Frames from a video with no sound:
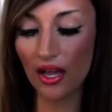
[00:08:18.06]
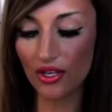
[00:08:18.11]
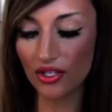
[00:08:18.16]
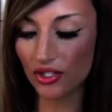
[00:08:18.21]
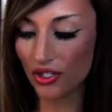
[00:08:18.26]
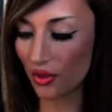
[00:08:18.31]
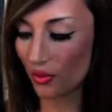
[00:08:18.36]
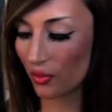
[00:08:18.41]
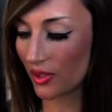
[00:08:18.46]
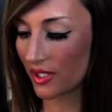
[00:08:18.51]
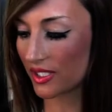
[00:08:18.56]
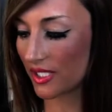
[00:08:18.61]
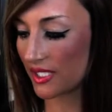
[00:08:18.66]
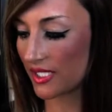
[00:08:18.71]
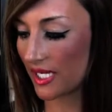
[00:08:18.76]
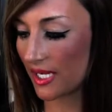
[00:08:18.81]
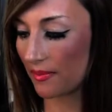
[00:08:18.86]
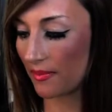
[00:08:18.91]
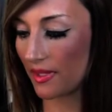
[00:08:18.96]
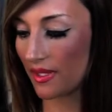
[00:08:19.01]
also want to
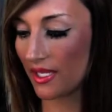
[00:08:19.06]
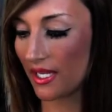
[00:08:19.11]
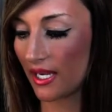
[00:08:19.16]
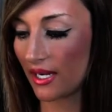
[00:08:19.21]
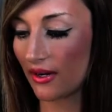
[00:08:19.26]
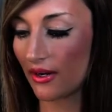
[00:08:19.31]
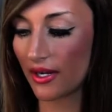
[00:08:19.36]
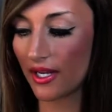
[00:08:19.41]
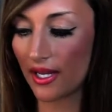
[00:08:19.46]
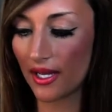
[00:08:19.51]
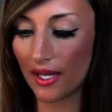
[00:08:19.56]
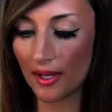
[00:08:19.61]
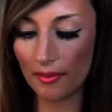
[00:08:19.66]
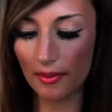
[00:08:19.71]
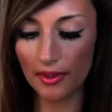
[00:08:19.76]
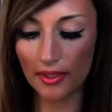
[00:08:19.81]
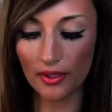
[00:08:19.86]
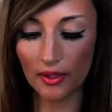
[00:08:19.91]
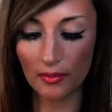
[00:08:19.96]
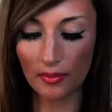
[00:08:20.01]
dampen the area
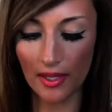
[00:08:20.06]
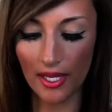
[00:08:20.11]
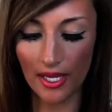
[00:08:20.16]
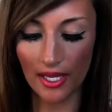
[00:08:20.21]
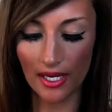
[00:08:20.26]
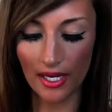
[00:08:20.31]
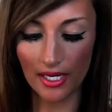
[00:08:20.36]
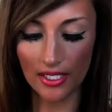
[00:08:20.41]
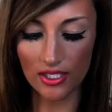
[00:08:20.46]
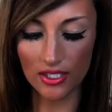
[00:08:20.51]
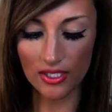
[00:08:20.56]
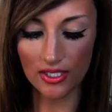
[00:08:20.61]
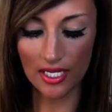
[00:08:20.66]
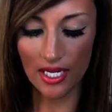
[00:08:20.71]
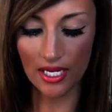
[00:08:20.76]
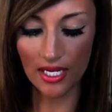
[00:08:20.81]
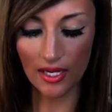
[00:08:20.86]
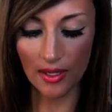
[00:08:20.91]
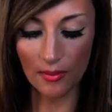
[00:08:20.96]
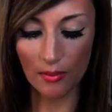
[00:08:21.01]
up a little bit. I just
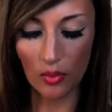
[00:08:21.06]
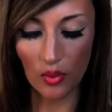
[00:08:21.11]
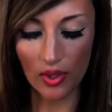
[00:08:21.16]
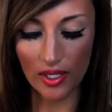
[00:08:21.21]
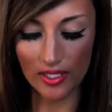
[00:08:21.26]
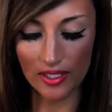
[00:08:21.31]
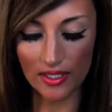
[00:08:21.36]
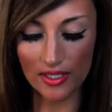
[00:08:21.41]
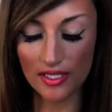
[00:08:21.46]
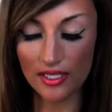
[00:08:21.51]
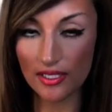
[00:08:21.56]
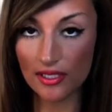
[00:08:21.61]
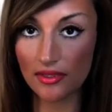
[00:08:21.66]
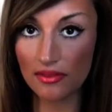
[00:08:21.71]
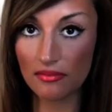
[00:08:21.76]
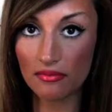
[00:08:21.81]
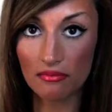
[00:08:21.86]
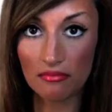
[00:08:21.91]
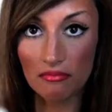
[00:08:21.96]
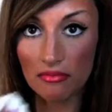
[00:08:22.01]
take a moist
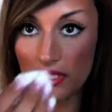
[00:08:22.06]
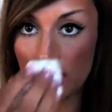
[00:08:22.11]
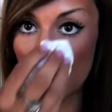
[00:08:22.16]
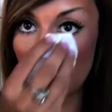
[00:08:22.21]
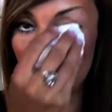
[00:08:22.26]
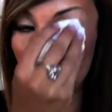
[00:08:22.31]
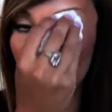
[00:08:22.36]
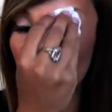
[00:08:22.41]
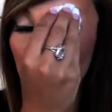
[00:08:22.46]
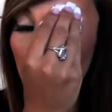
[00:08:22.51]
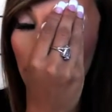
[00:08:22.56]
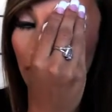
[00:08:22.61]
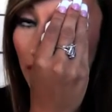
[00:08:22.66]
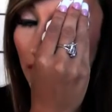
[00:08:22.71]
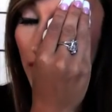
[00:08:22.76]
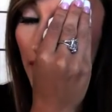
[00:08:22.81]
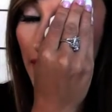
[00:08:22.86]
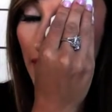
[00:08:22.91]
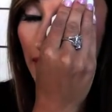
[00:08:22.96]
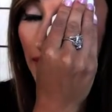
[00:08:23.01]
towelette
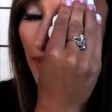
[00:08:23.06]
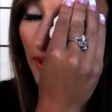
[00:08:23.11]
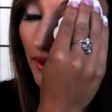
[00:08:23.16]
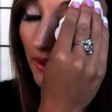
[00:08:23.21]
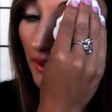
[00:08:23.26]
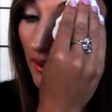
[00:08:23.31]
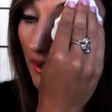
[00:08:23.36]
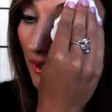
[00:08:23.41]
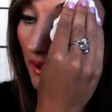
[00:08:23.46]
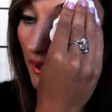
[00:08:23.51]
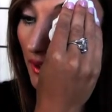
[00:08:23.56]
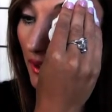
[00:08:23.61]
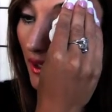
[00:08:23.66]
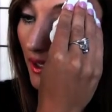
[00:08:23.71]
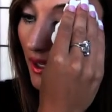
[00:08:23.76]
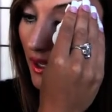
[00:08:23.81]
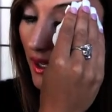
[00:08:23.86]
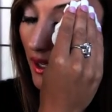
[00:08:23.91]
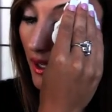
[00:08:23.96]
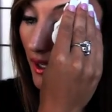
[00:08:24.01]
of whatever,
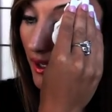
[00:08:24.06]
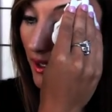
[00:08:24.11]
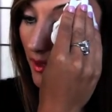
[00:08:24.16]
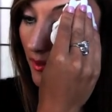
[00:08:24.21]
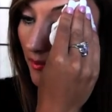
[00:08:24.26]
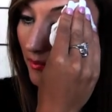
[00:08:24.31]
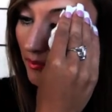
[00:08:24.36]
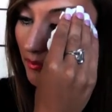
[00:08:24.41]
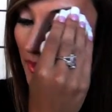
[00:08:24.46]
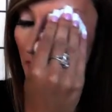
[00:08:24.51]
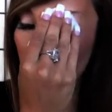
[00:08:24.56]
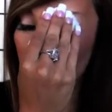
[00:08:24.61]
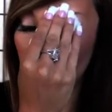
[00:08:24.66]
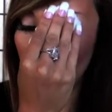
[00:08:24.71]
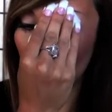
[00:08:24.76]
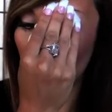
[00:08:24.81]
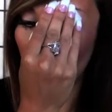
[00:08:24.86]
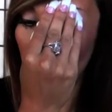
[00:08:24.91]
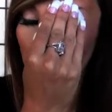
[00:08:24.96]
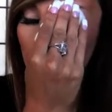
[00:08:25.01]
baby
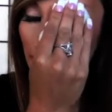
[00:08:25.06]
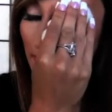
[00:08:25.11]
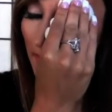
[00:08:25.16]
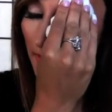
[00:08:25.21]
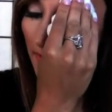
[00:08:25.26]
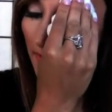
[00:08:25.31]
wipe,